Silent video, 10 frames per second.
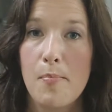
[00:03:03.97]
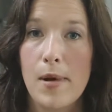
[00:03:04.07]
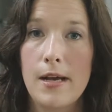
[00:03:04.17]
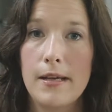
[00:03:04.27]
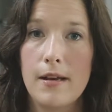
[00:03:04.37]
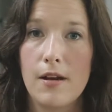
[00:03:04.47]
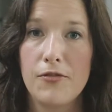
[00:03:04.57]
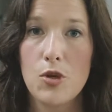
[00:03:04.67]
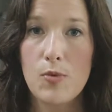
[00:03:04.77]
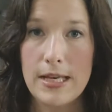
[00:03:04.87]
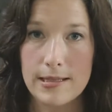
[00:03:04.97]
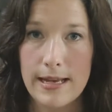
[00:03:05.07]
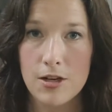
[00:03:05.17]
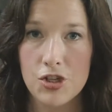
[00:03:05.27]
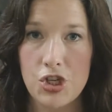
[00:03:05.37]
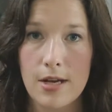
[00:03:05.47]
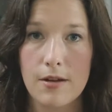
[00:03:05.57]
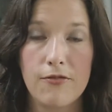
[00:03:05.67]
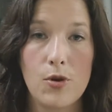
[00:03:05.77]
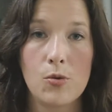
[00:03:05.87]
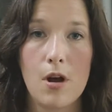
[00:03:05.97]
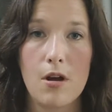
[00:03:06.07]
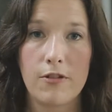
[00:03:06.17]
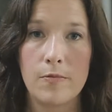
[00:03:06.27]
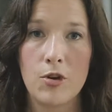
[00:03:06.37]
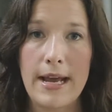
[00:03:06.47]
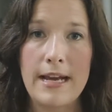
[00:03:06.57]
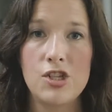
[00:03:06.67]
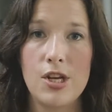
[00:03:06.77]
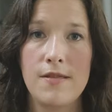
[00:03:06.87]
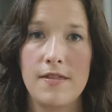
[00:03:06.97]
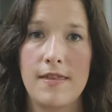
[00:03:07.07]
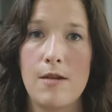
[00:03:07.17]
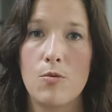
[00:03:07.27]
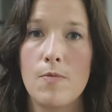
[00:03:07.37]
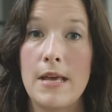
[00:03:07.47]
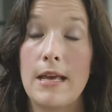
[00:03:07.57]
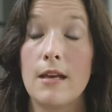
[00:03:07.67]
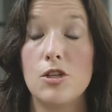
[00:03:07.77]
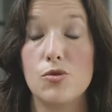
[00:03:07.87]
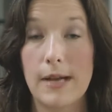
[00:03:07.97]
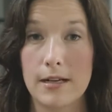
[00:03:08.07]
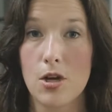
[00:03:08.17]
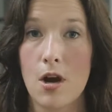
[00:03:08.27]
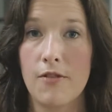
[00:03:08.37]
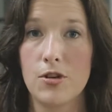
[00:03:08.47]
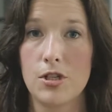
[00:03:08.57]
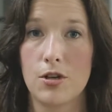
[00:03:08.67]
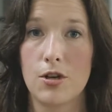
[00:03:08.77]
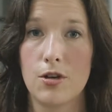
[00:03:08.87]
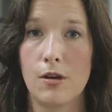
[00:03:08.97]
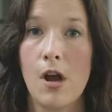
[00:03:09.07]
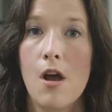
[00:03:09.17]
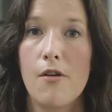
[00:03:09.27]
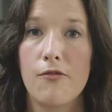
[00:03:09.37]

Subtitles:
But a few weeks later, she got a phone call from her agent that they were making a direct offer to her